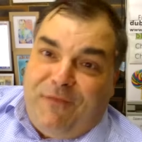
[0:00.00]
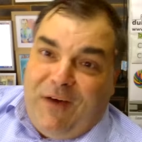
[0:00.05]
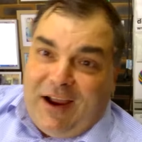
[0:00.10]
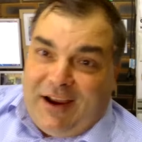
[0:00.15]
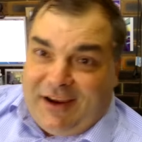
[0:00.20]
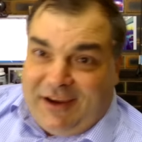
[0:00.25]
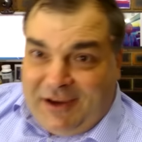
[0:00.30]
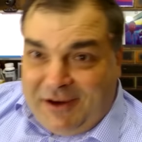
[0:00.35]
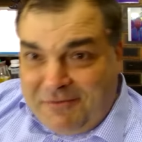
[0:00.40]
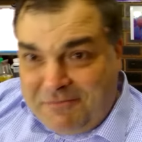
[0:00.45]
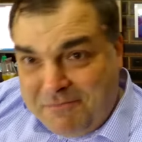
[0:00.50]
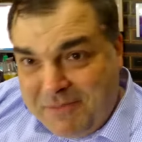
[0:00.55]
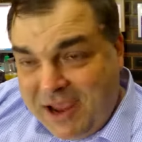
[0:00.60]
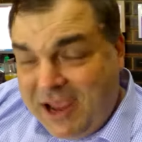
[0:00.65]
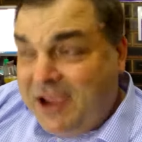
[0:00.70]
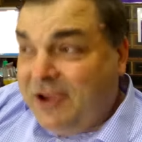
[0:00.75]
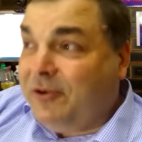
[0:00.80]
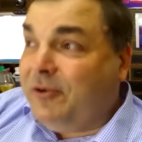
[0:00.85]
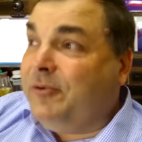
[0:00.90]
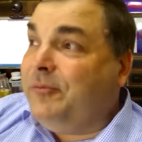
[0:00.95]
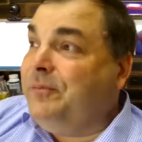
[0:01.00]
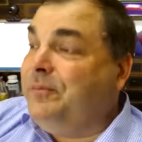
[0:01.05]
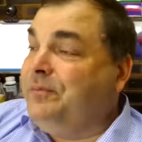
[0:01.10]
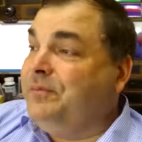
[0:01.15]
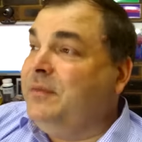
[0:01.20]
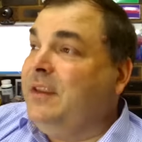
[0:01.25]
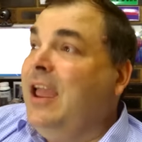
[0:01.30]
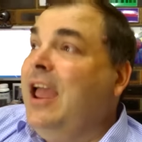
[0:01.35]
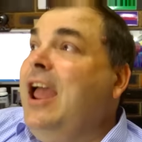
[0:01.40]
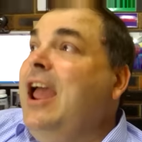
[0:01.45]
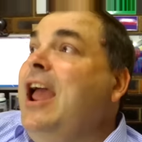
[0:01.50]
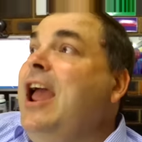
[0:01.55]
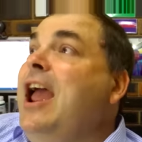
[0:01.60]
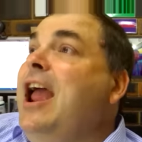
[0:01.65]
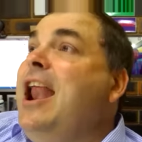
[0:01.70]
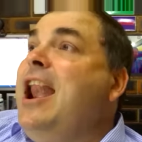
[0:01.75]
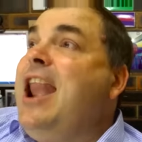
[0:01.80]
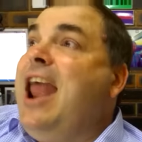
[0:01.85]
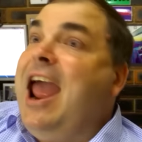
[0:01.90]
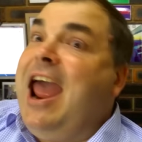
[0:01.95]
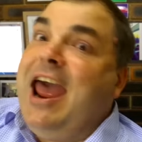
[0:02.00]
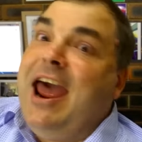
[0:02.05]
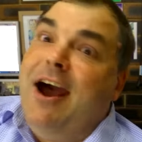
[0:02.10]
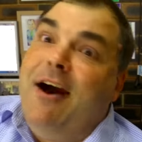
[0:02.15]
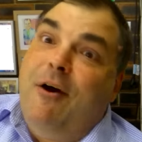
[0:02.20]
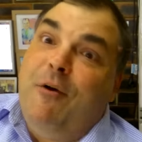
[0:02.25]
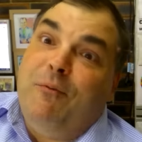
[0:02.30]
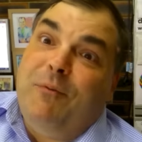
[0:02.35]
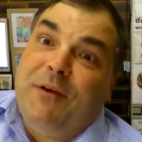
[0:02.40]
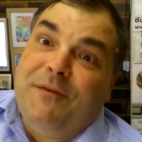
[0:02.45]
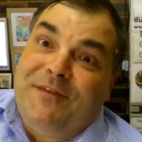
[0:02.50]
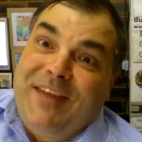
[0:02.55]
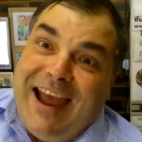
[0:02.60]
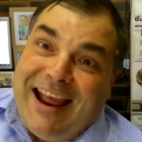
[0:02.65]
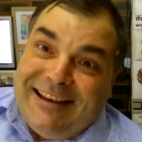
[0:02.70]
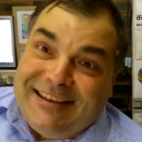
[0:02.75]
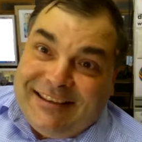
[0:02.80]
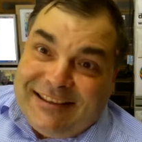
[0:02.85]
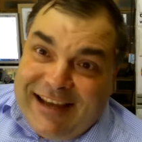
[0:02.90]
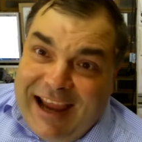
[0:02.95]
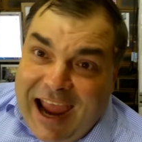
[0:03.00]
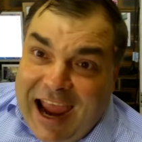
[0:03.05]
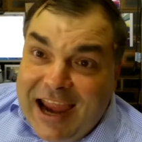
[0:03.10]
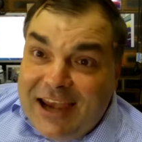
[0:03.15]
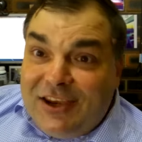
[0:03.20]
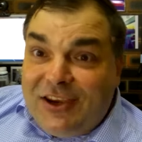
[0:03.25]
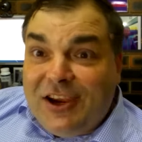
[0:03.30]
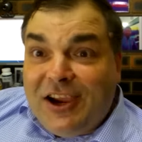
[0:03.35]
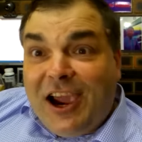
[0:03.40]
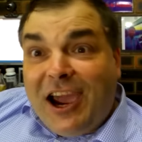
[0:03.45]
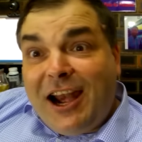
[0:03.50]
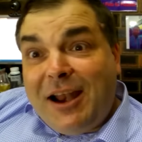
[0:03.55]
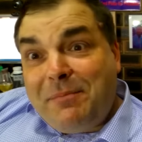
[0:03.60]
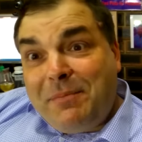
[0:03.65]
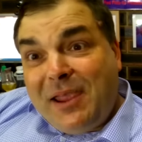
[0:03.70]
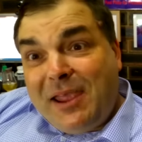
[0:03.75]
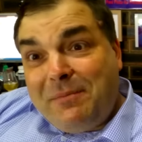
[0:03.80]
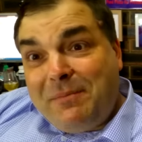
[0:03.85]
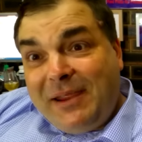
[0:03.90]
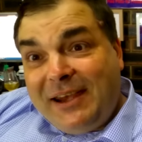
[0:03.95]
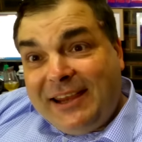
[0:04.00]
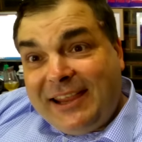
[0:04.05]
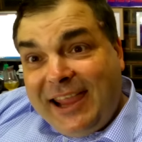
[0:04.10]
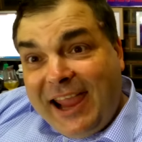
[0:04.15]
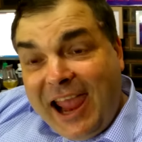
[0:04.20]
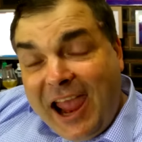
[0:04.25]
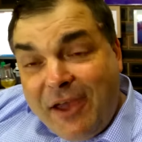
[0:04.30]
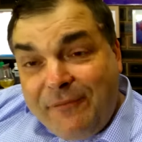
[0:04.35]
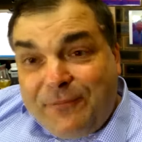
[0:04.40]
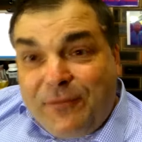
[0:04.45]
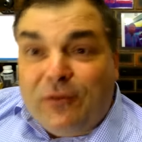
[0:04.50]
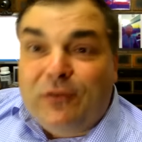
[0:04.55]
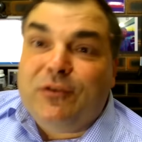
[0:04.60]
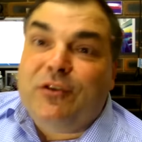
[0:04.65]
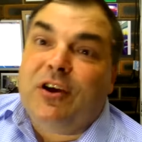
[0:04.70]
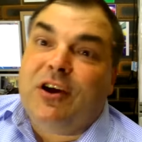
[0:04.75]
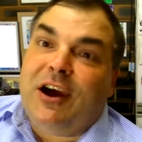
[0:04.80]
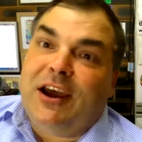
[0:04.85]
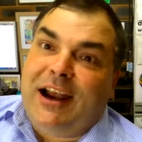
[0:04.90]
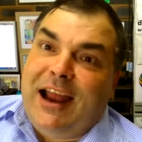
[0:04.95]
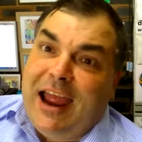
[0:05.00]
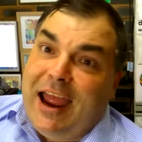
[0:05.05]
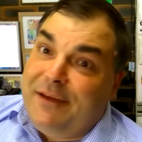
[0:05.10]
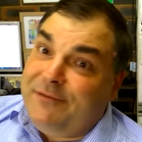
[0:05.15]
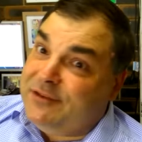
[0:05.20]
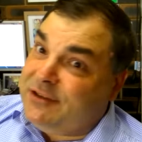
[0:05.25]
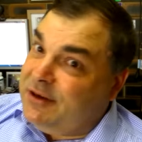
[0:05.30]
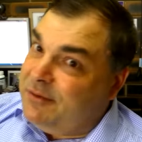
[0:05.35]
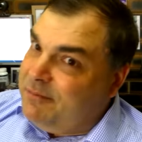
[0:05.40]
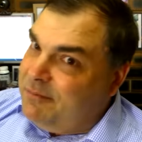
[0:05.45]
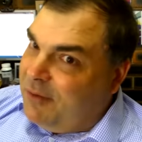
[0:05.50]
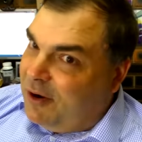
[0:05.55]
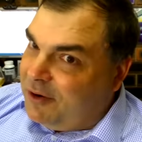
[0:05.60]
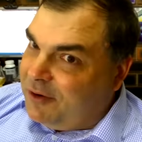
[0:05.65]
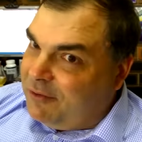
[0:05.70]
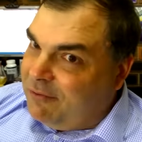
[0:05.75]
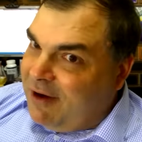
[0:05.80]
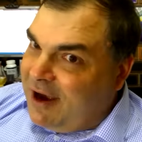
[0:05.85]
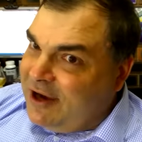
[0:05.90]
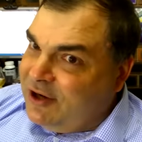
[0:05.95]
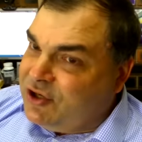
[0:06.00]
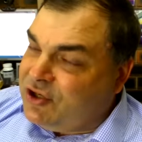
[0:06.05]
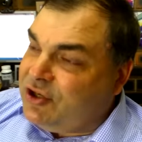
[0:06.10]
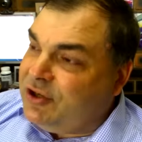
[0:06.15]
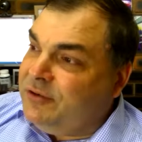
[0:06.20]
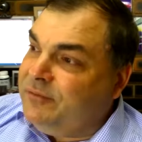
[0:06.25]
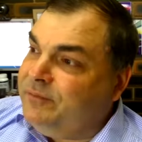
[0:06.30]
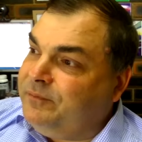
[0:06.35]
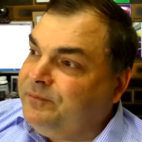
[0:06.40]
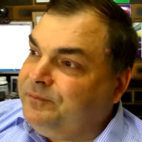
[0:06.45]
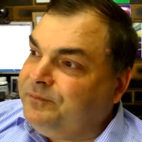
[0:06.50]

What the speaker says: fucking meal. Now, with that said, you got to be a bit careful. You got to have some moderation.